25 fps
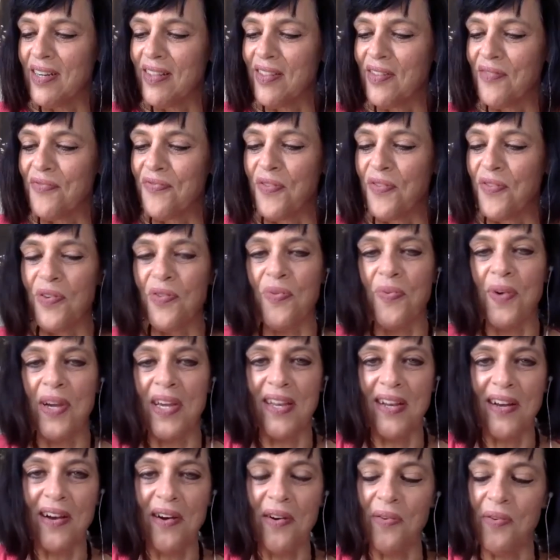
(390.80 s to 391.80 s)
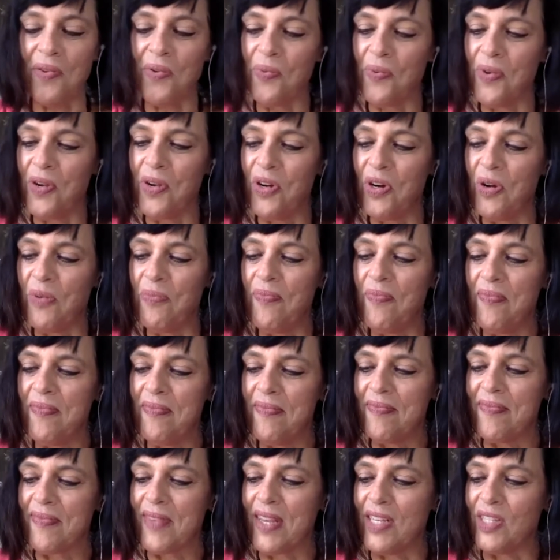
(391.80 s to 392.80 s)
fourth way to own a room
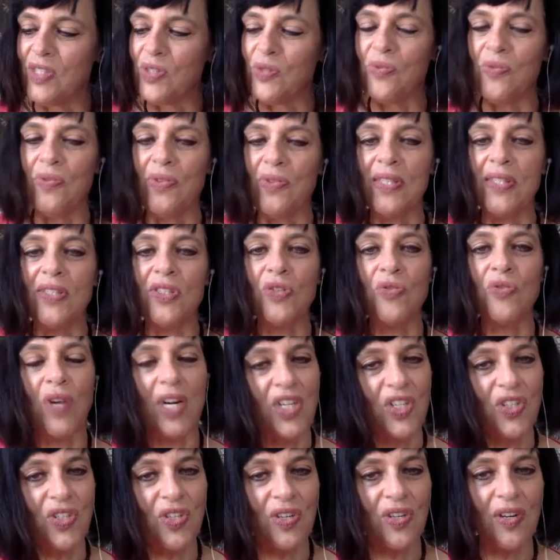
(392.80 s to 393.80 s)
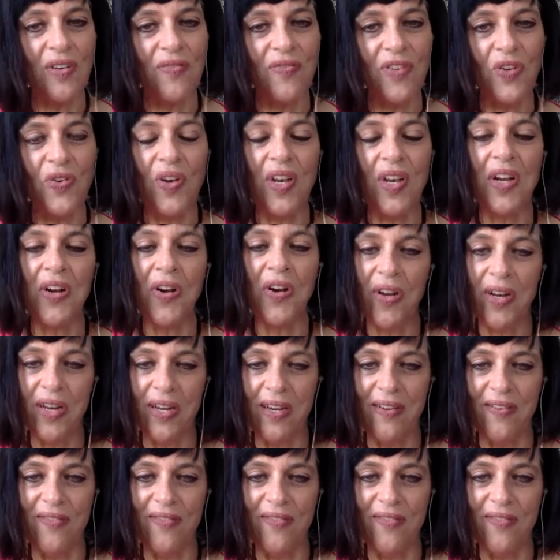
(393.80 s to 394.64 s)
is through the structure of your narrative.